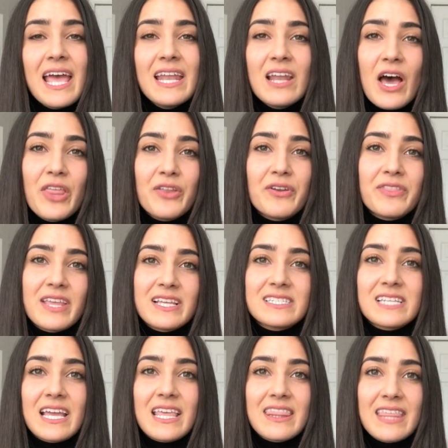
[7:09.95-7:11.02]
and other
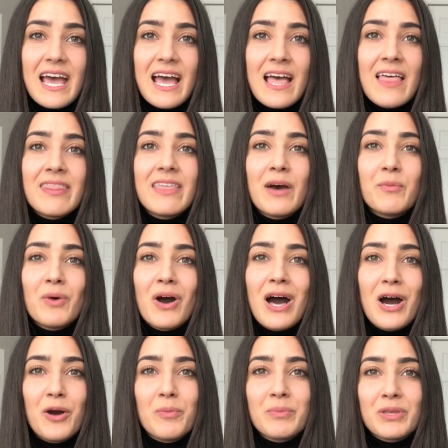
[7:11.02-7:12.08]
things like that that will
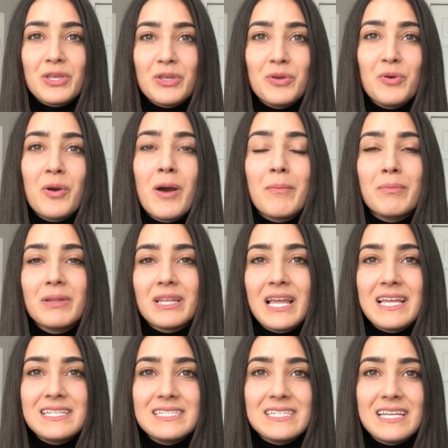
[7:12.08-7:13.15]
help you
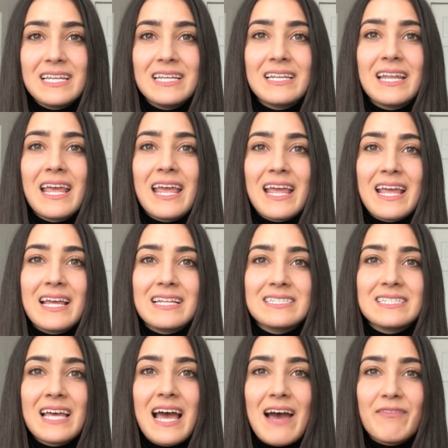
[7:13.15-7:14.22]
blend in
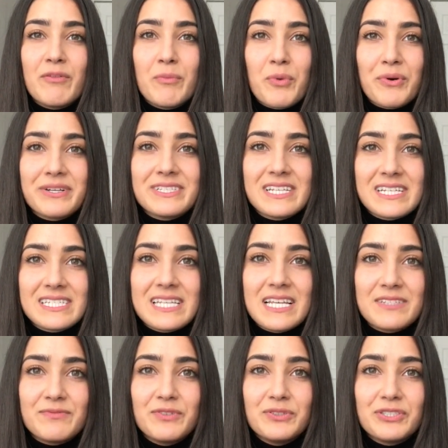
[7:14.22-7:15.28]
and have a more
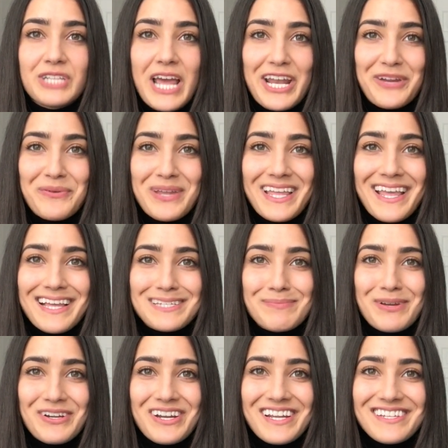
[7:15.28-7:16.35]
successful shadowing
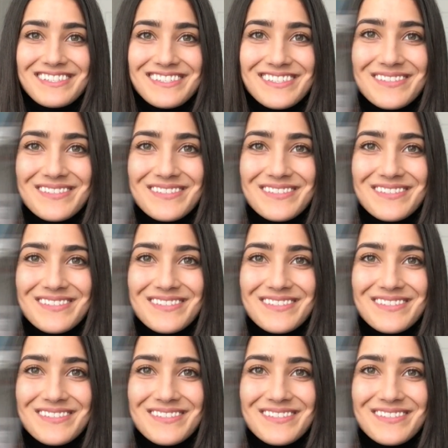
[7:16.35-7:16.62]
experience.